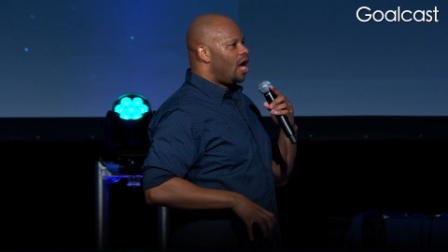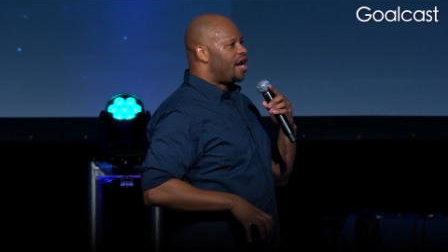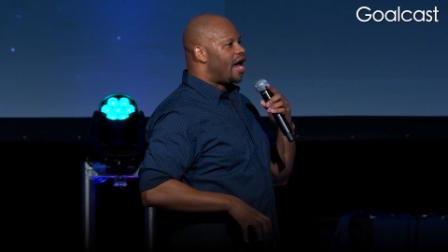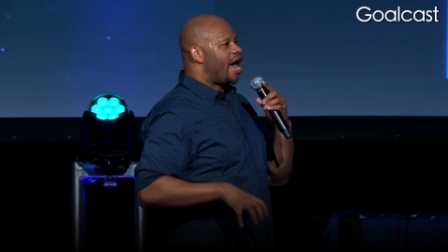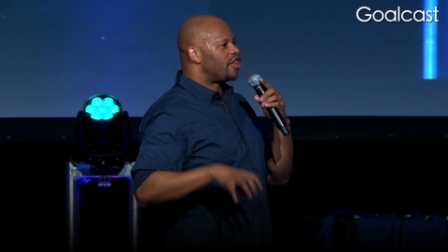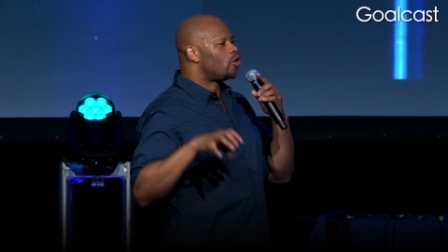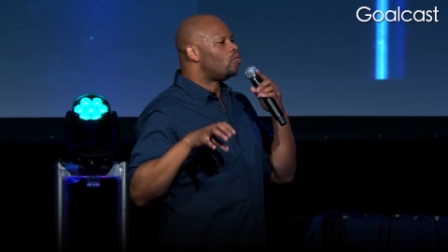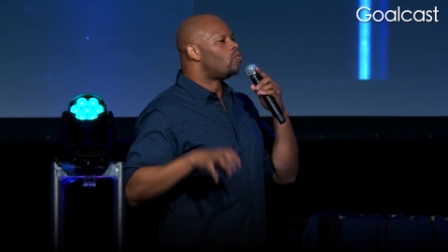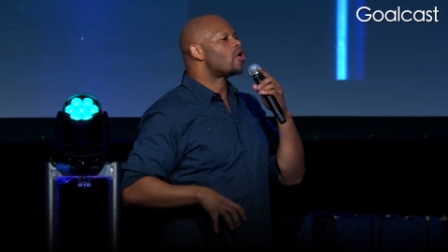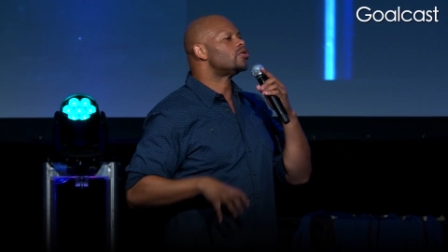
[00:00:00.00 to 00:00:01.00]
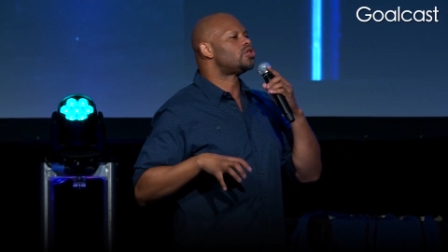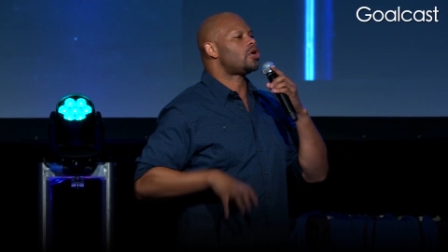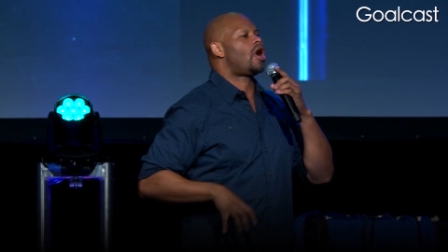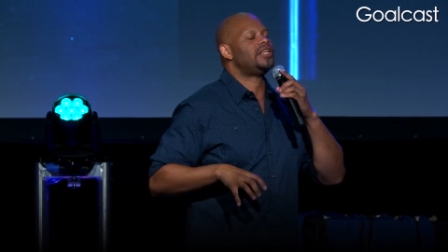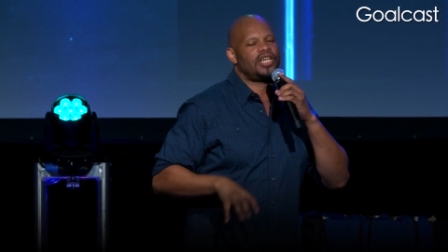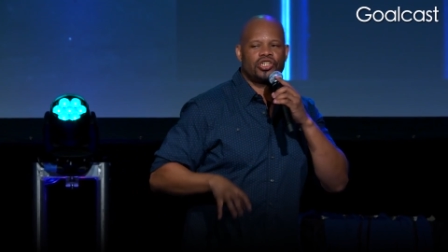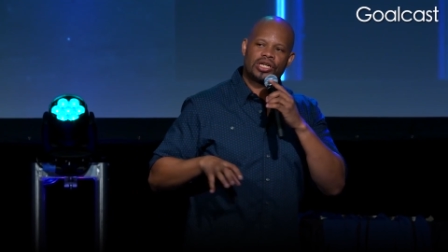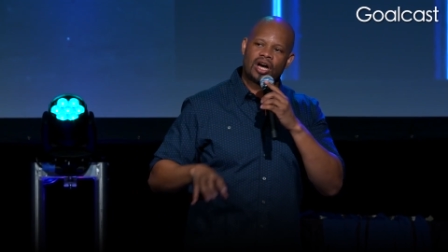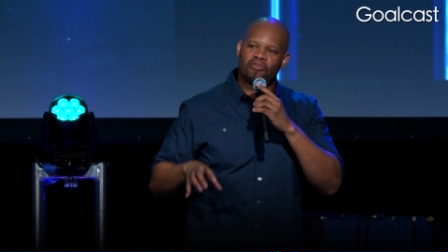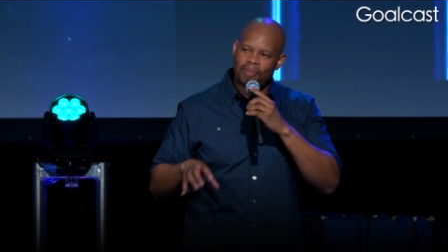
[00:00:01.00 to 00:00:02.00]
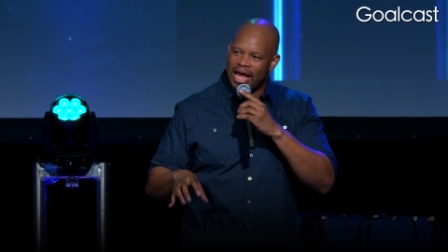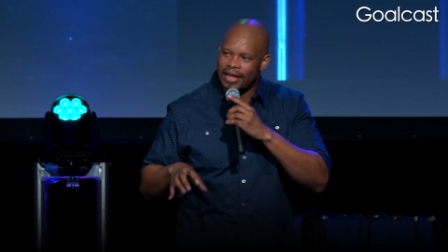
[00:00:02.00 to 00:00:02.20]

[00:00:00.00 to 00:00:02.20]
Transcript: and I had the worst audition of my